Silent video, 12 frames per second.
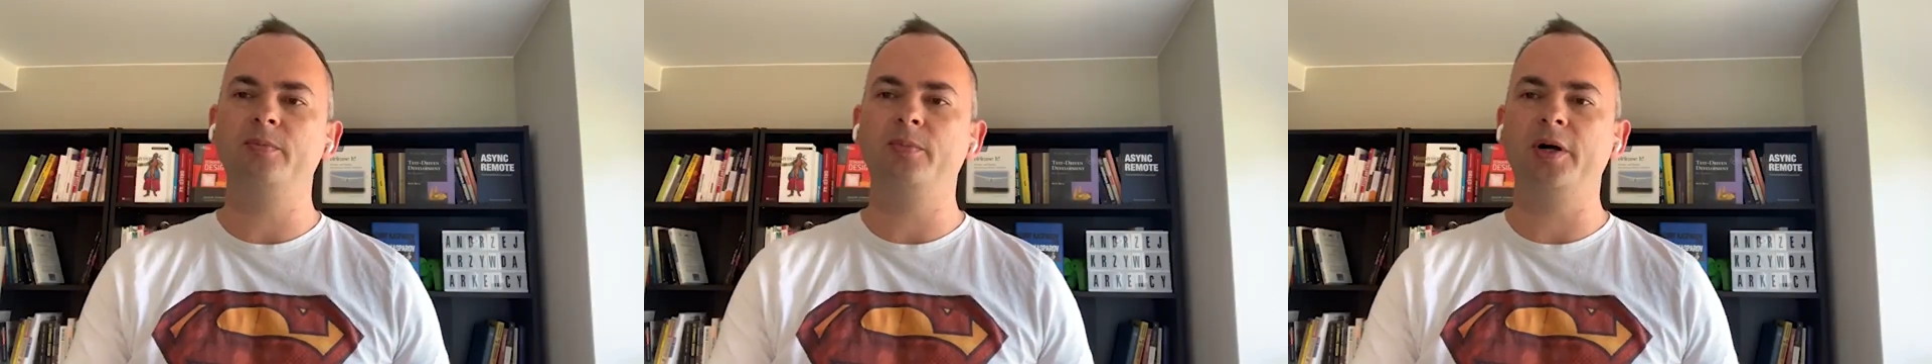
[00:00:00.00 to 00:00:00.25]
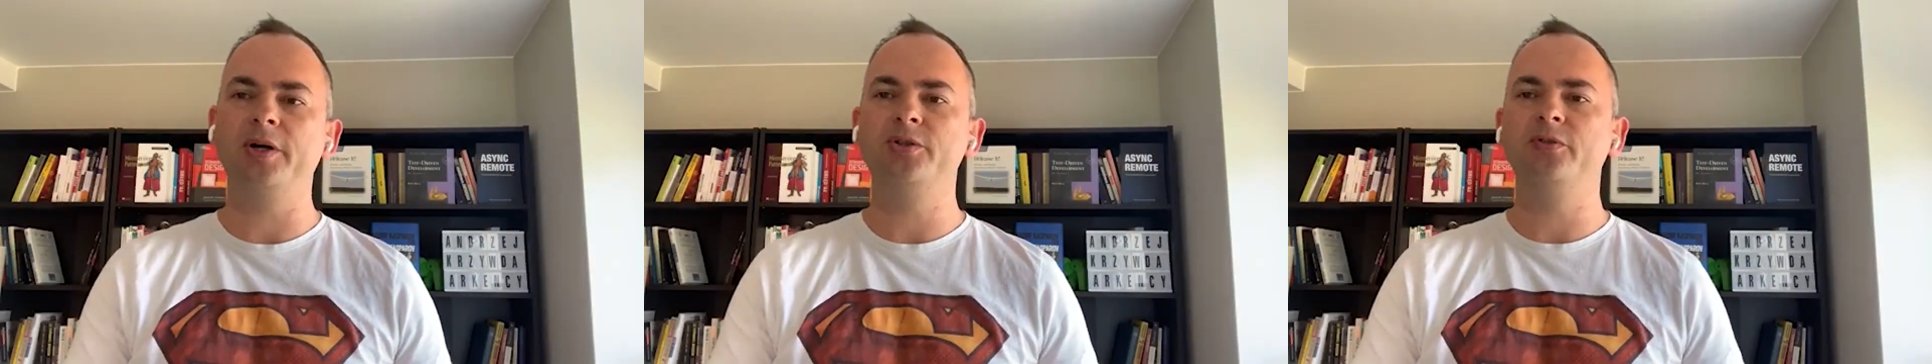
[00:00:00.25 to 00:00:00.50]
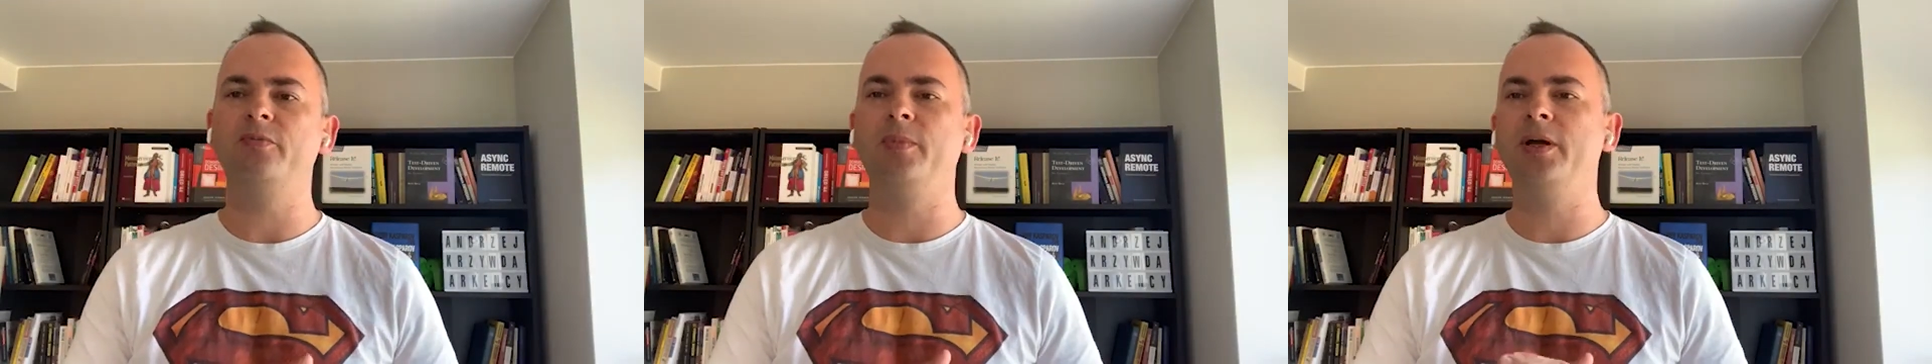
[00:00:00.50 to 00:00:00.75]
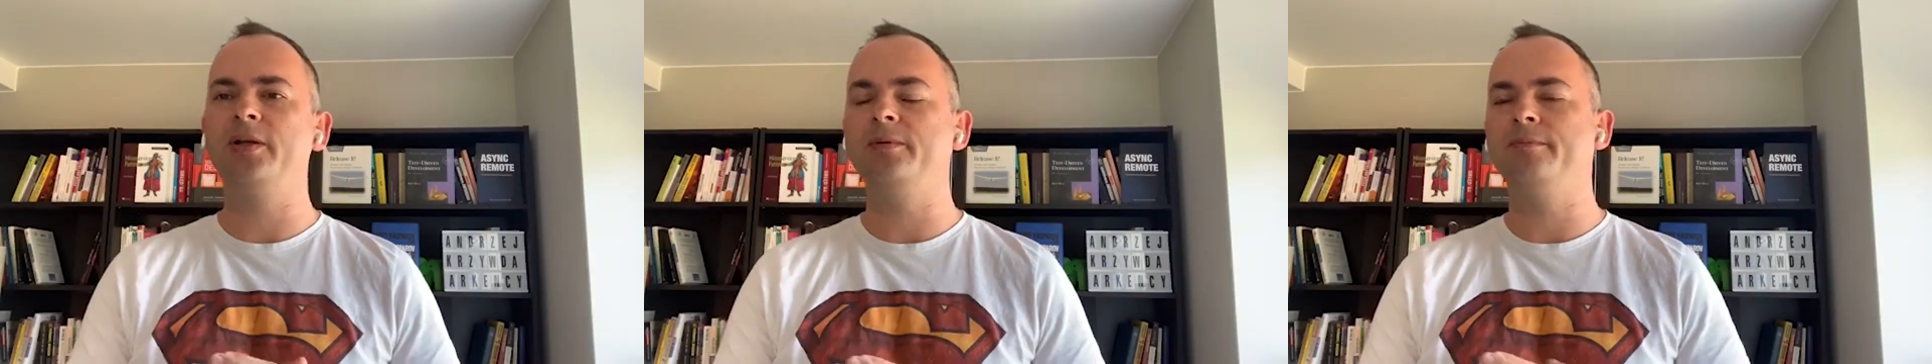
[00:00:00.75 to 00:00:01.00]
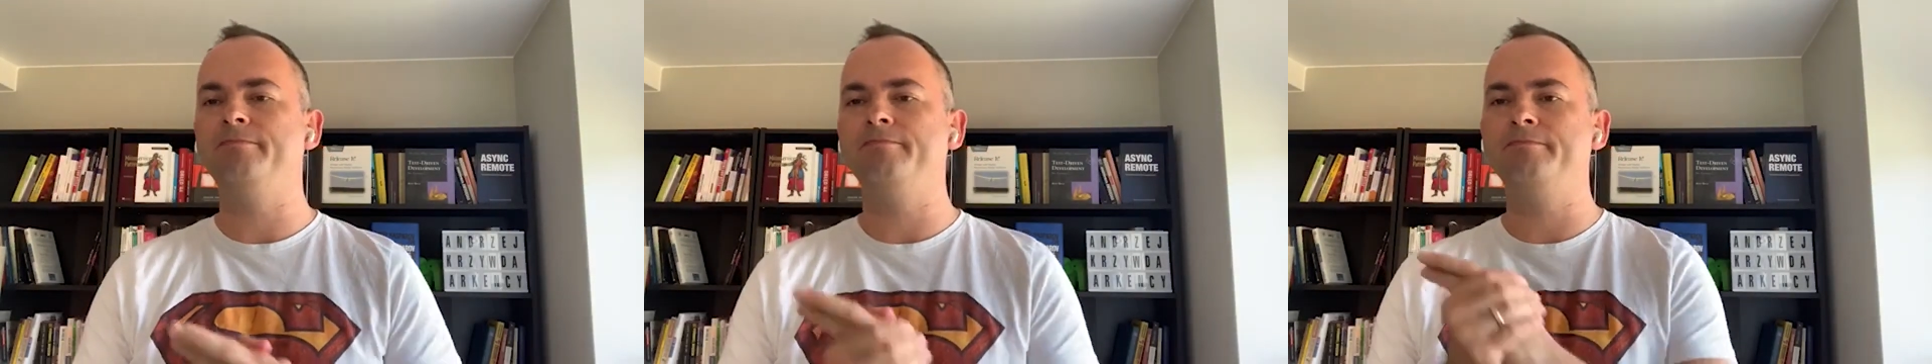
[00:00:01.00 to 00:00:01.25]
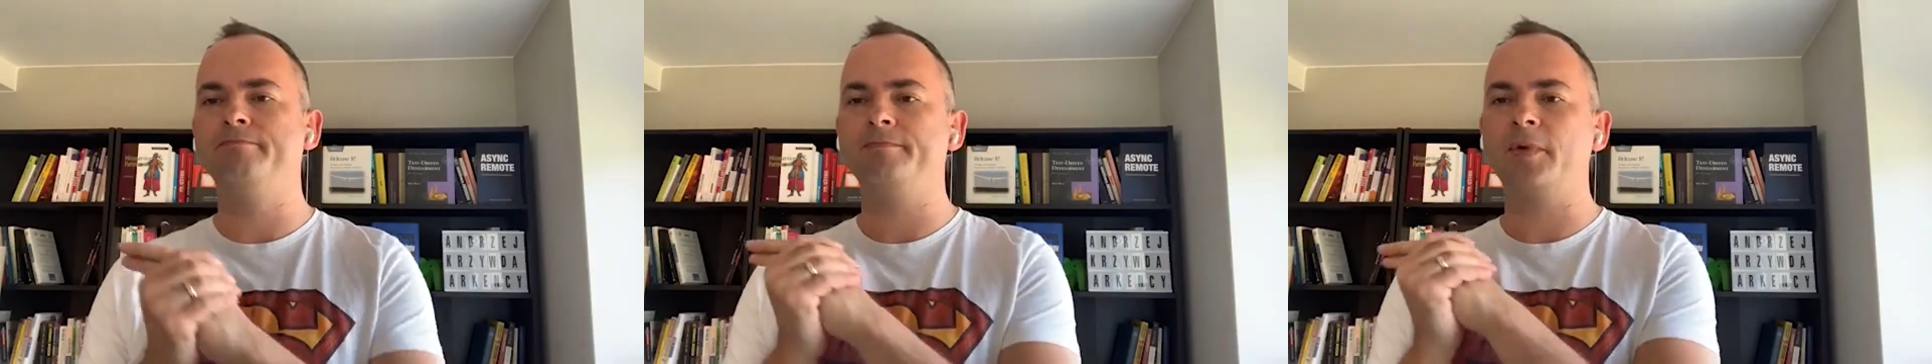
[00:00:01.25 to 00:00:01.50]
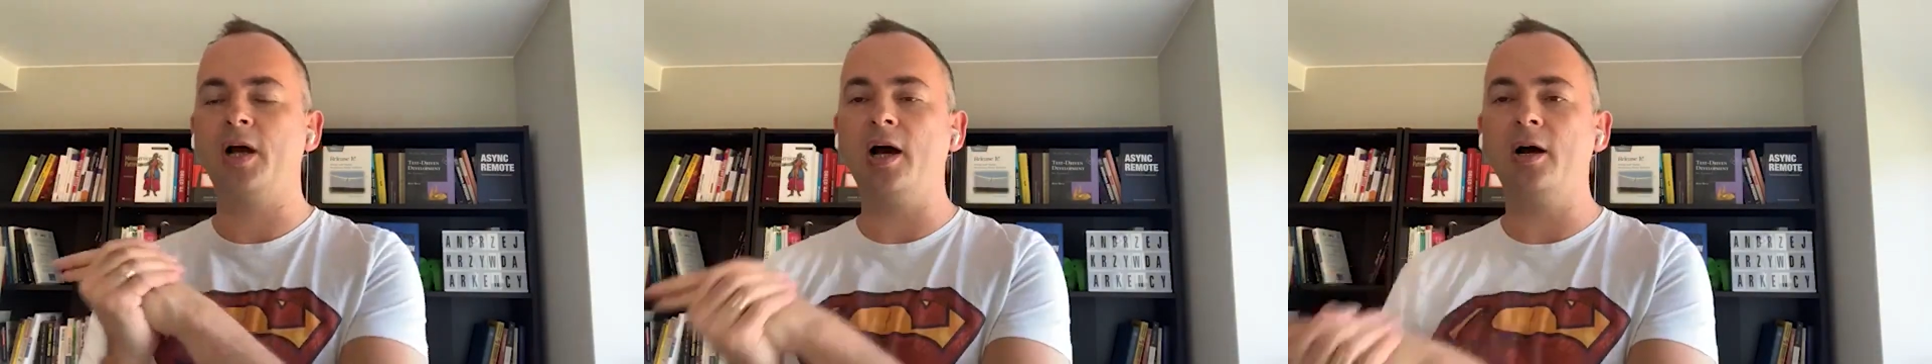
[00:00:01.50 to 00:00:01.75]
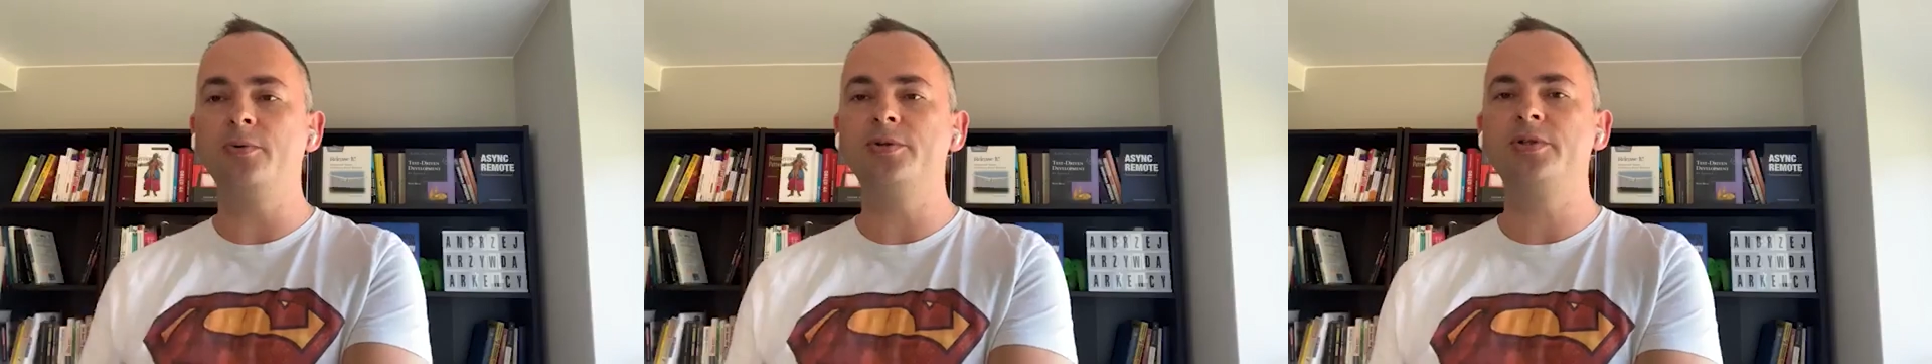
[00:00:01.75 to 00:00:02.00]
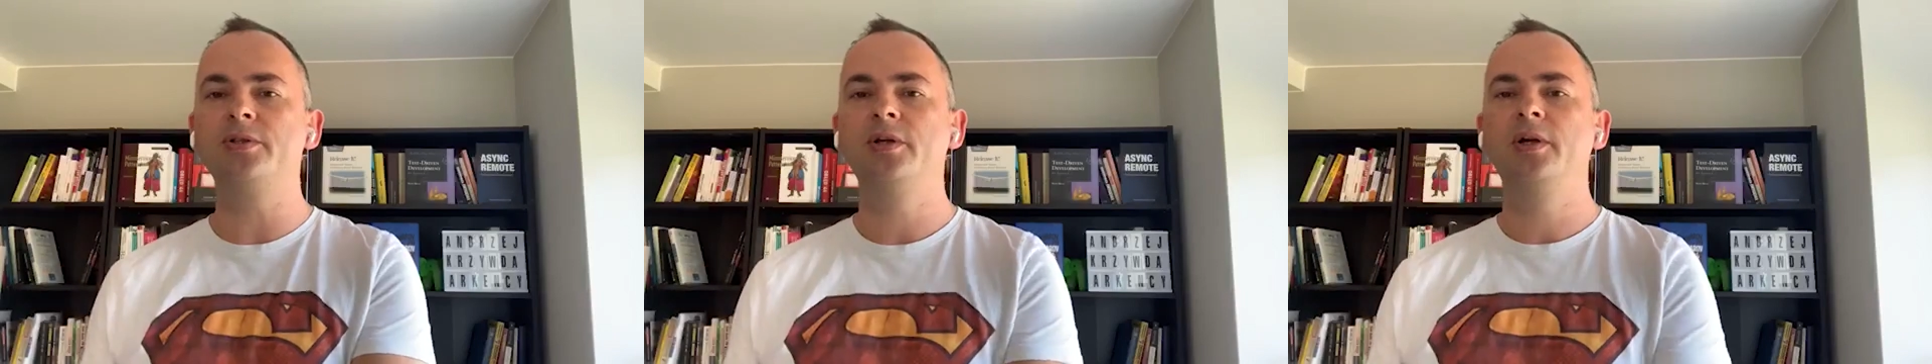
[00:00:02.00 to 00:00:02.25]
parts of my house.